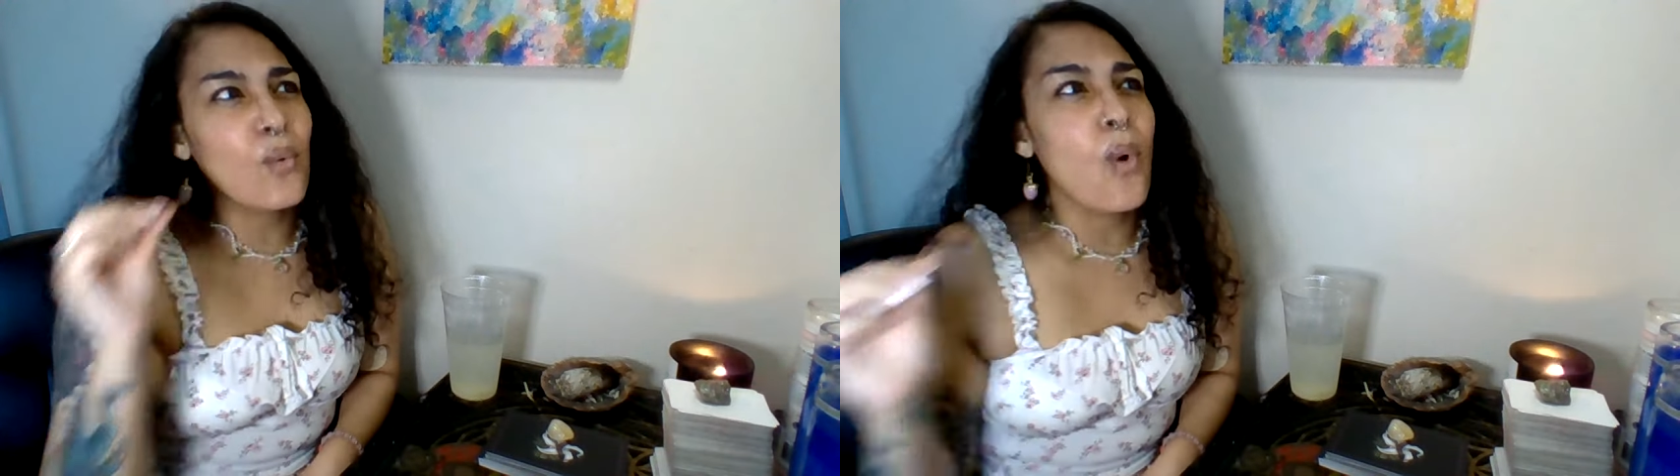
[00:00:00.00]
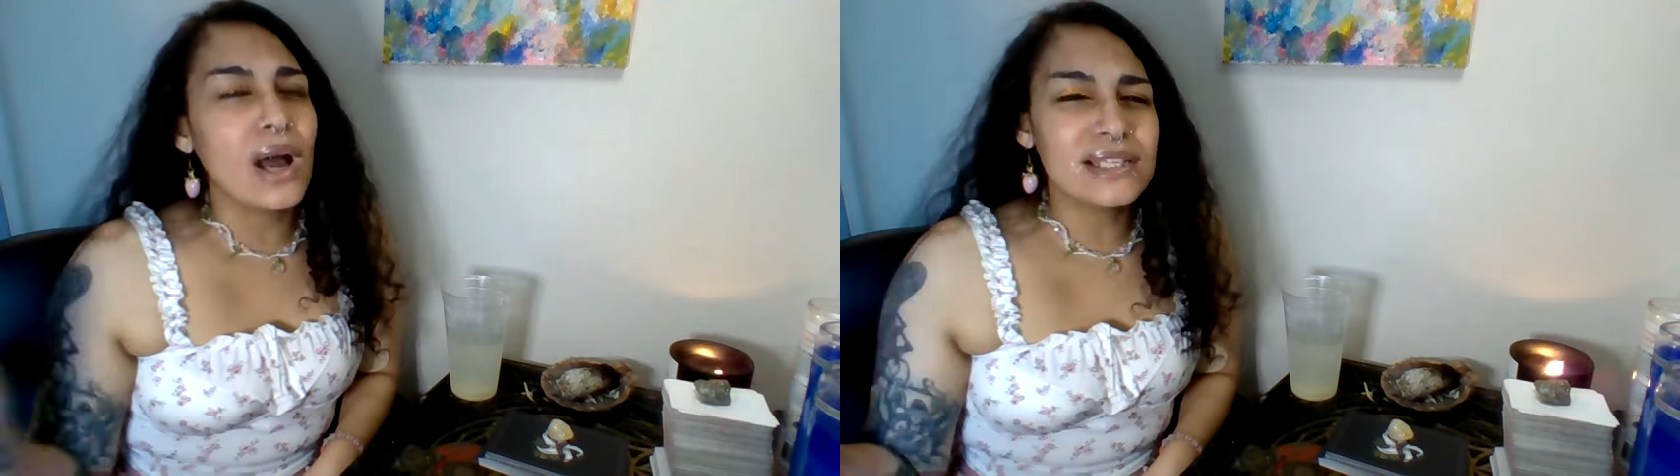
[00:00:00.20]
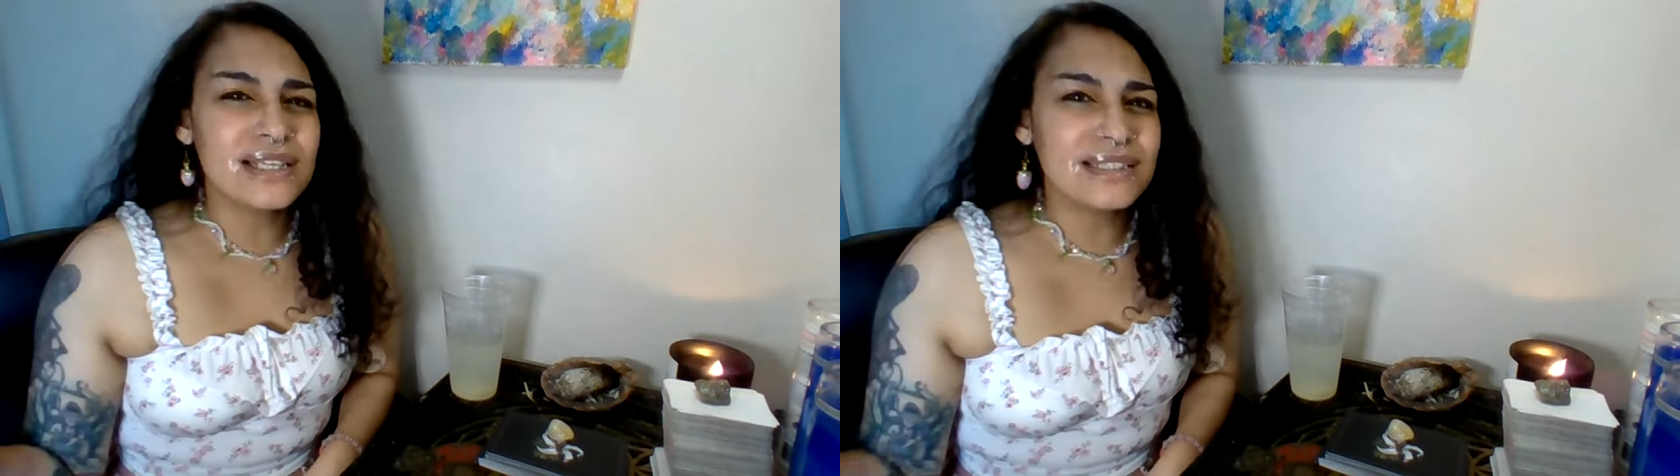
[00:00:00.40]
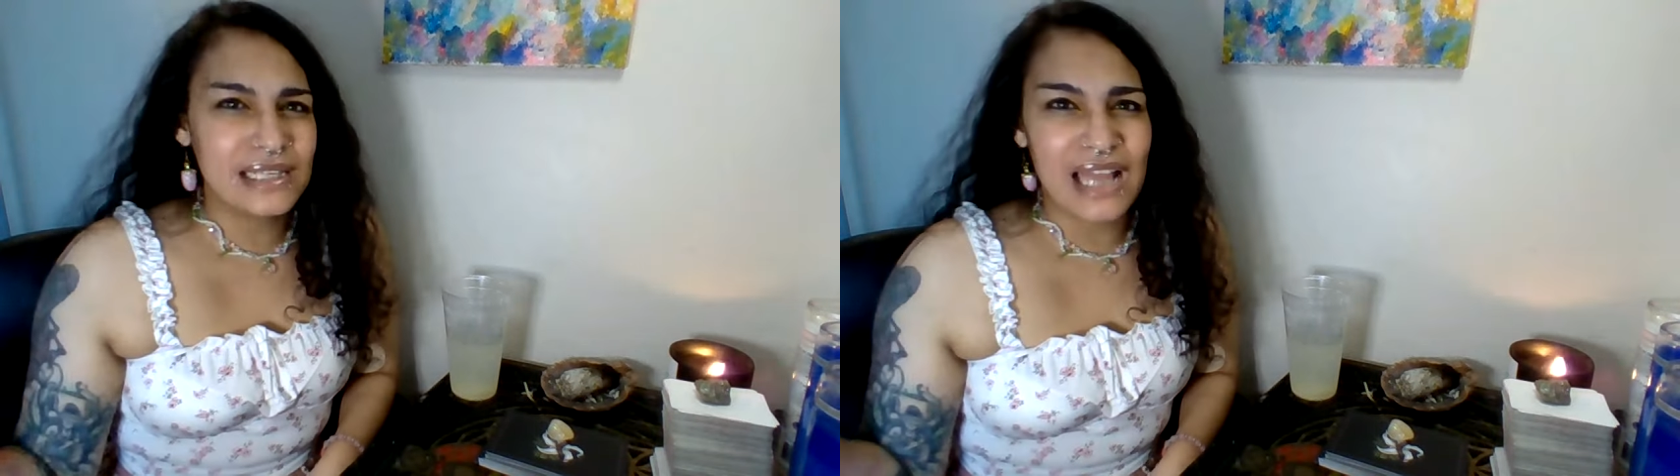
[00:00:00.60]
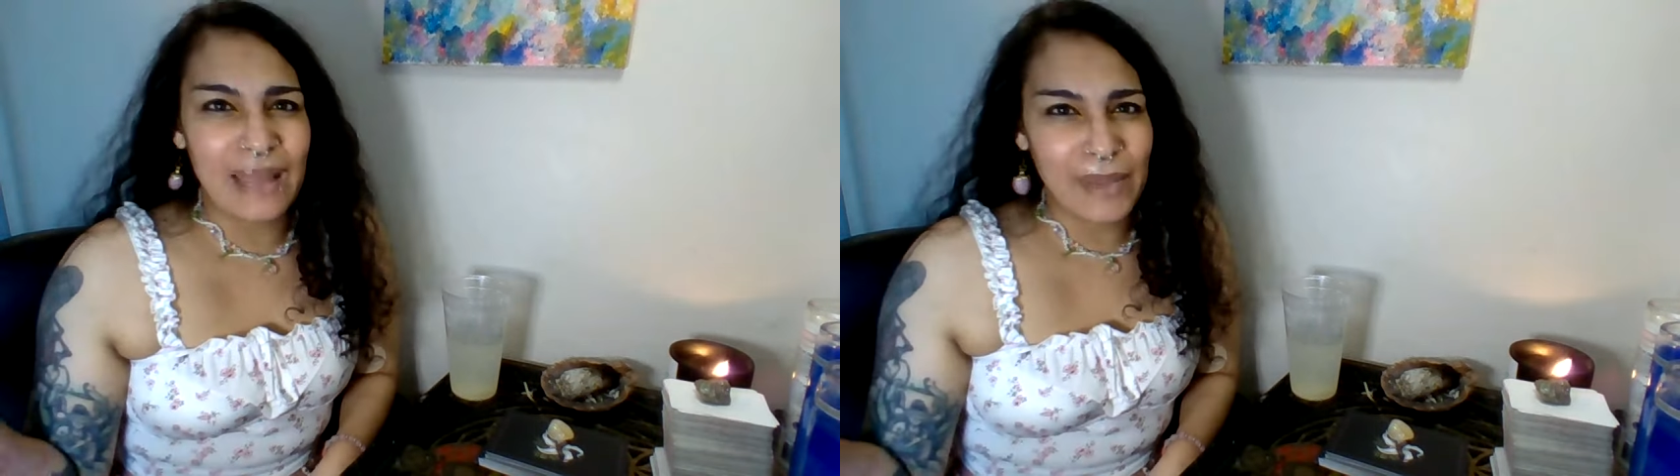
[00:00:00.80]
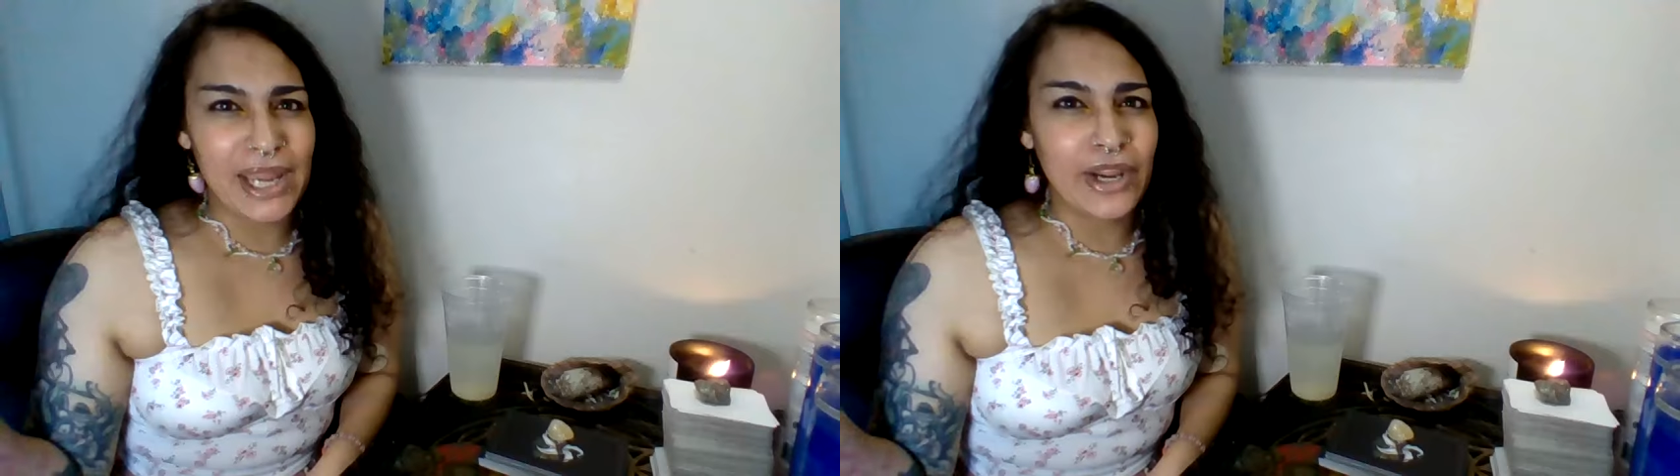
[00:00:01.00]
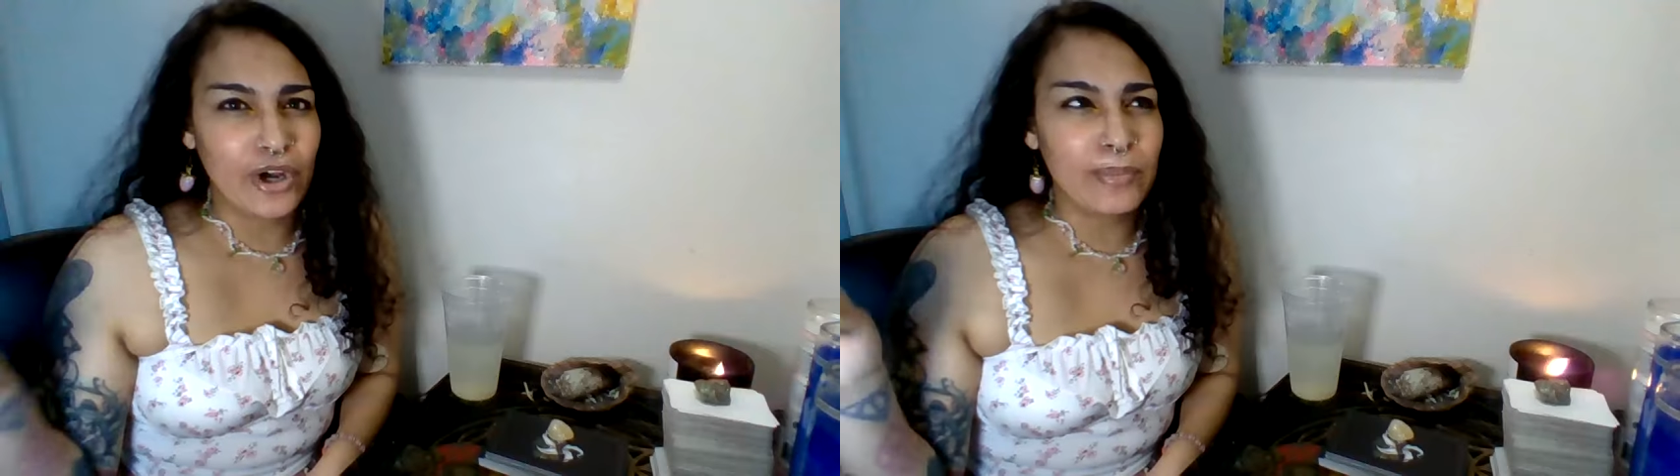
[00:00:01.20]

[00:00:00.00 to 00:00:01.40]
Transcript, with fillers: wanting to dye my hair